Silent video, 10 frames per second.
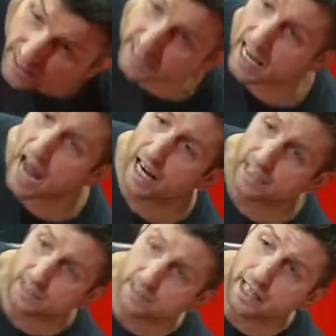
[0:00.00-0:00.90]
attack
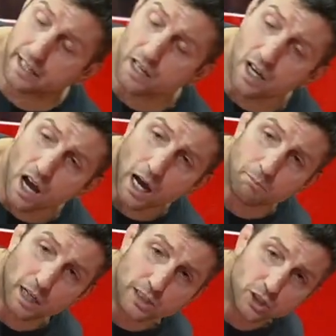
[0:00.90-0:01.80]
instead. I'm
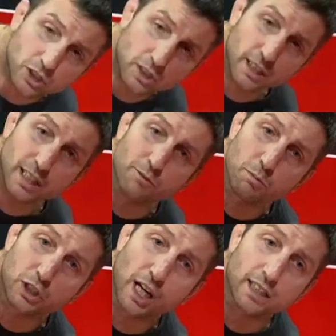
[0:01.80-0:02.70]
not just gonna give him a
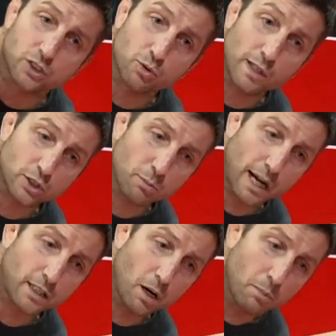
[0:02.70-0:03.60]
chance to wrestle
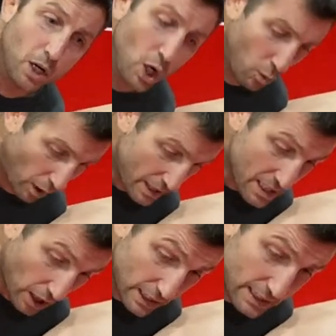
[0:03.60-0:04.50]
back up. While he's
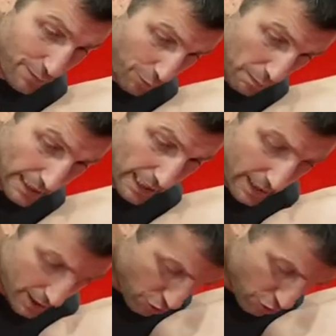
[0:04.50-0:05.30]
hunting for my leg and he's